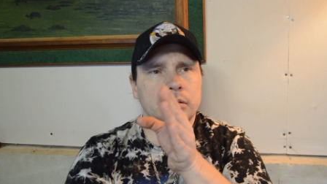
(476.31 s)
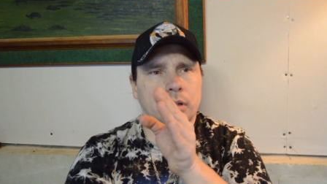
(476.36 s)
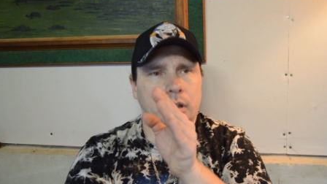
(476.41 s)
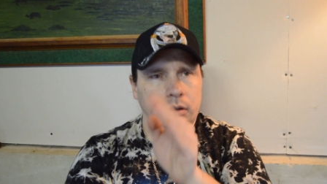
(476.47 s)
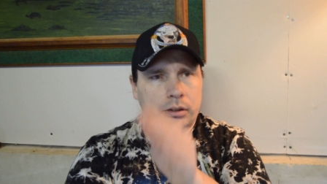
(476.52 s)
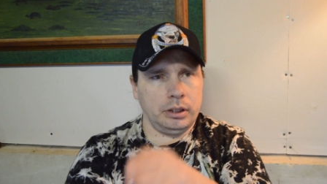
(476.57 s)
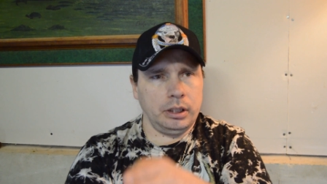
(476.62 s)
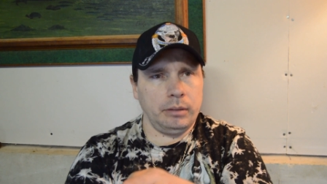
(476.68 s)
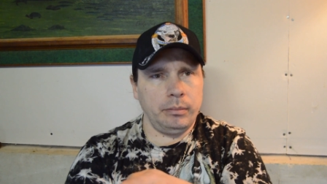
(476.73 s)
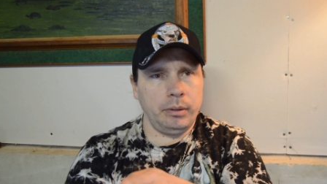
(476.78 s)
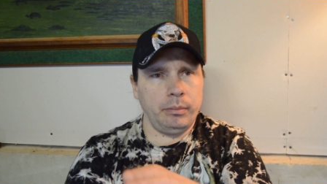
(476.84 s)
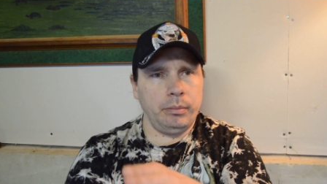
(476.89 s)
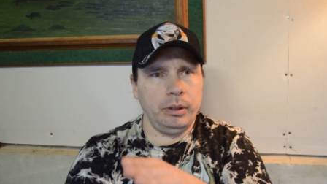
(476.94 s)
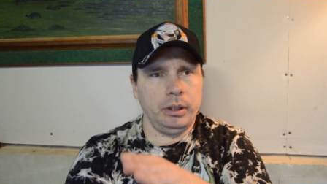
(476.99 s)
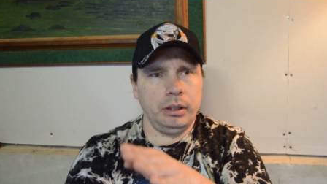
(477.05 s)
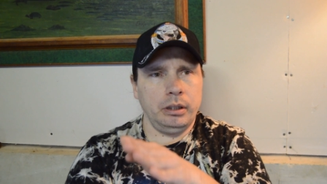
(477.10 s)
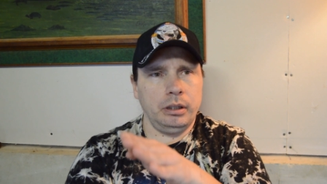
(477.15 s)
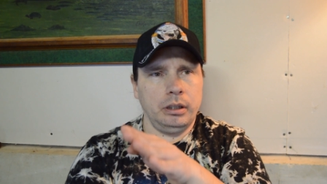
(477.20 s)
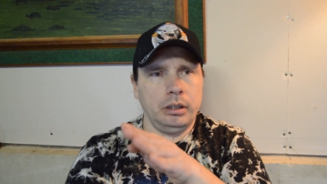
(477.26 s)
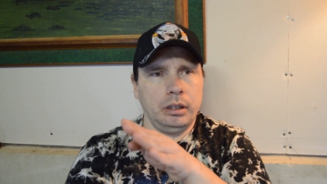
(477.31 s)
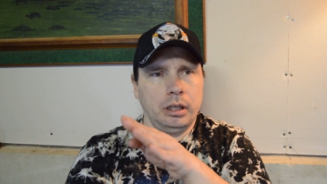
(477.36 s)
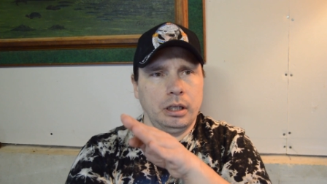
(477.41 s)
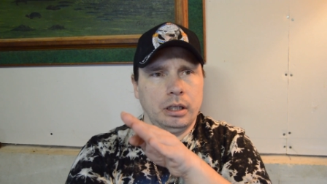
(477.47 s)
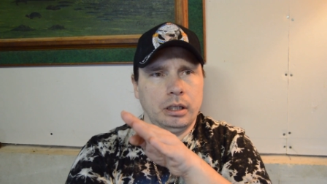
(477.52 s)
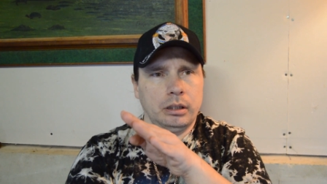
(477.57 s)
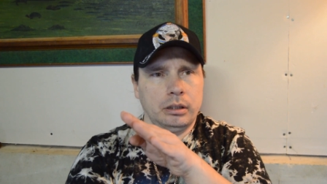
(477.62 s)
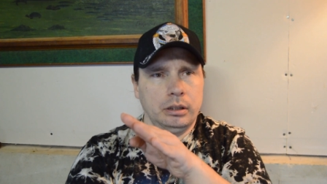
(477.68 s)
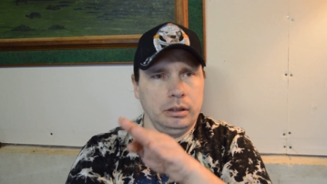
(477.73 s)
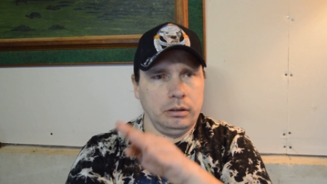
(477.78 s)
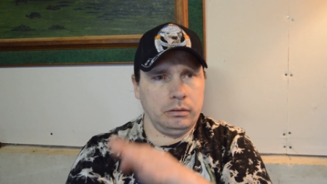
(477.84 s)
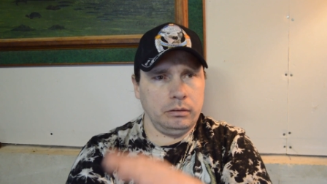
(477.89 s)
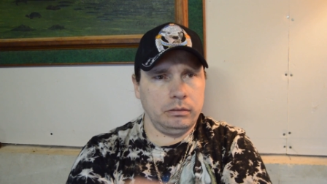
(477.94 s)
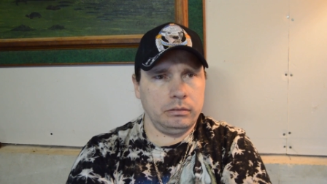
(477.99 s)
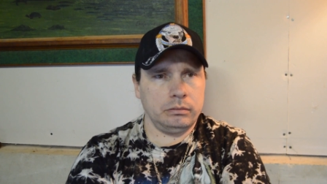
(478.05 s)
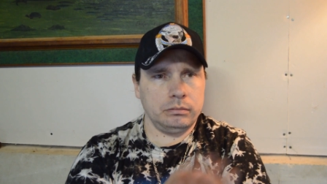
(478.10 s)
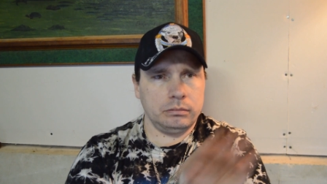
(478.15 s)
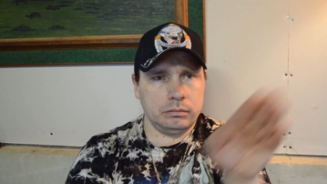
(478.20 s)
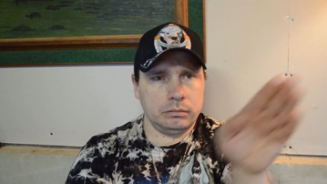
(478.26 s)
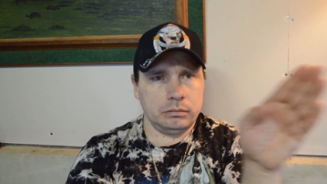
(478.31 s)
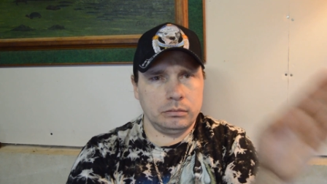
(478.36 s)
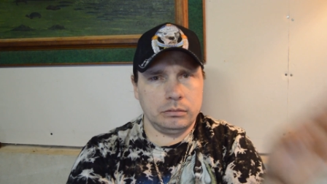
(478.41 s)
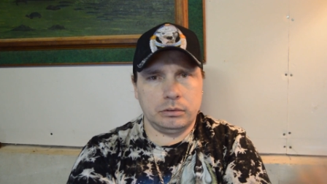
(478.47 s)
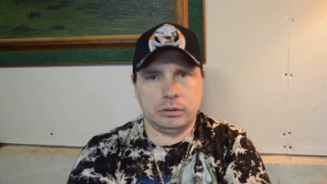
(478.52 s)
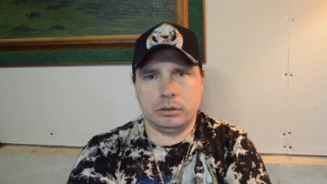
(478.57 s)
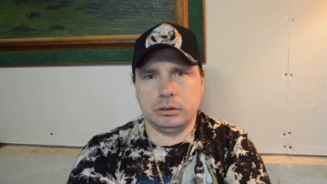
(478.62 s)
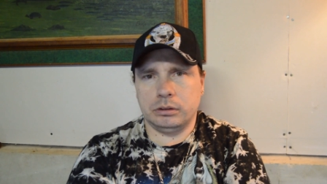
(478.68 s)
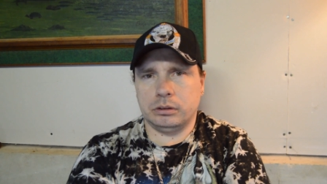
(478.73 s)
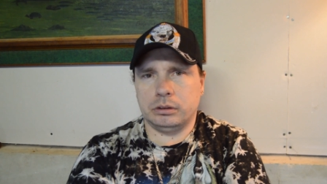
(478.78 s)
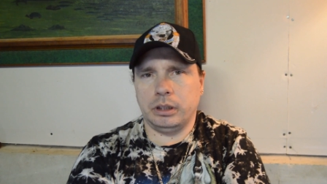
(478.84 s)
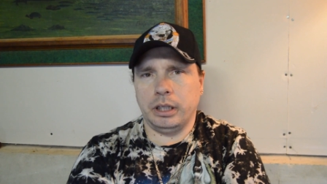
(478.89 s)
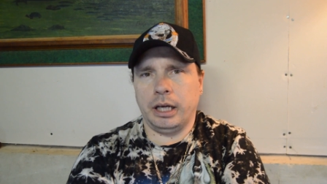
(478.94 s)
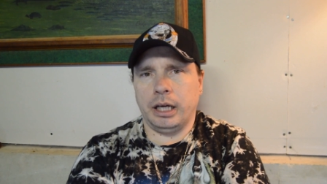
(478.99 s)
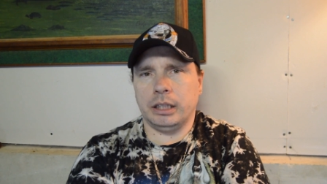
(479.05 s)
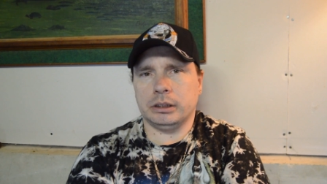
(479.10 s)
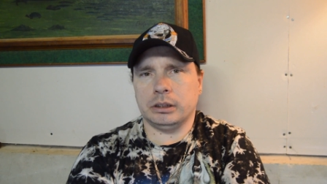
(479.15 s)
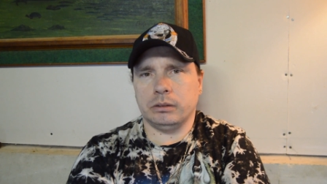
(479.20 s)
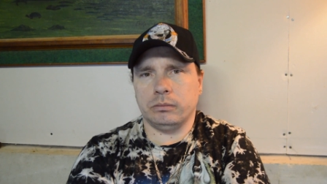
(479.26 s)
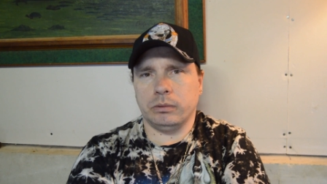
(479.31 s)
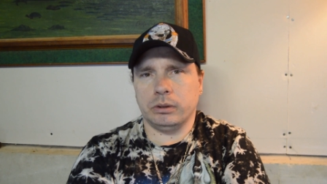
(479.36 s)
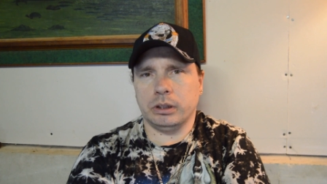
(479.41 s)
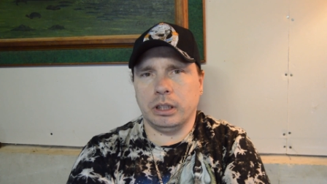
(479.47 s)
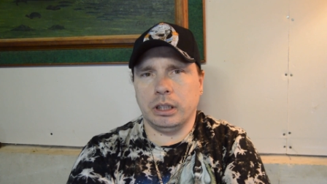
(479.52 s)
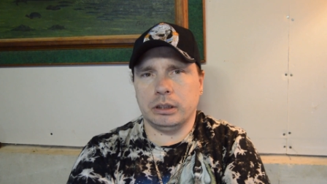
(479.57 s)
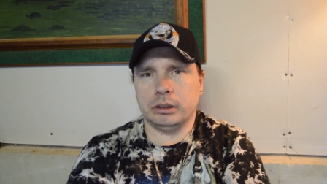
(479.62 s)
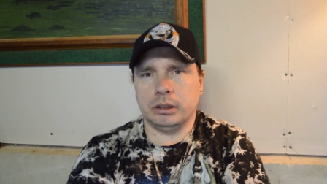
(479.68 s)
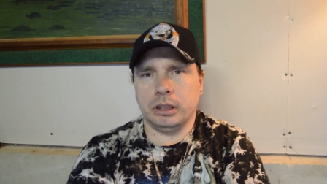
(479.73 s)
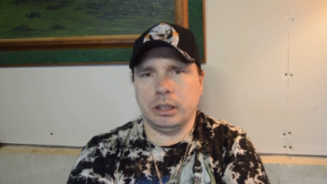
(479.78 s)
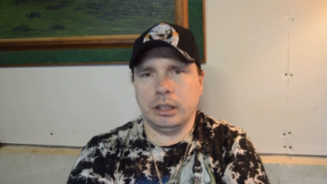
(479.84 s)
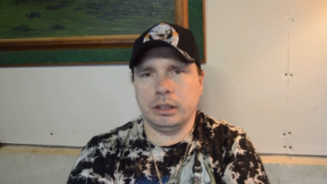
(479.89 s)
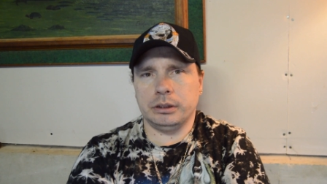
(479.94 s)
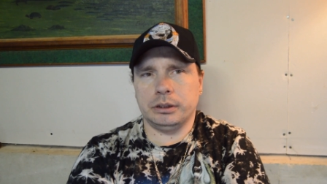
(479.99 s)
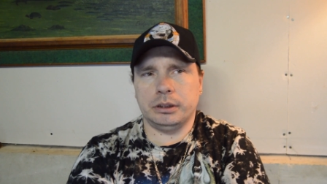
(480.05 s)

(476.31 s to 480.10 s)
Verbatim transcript: I thought maybe uh, you know, ask someone one cousin again.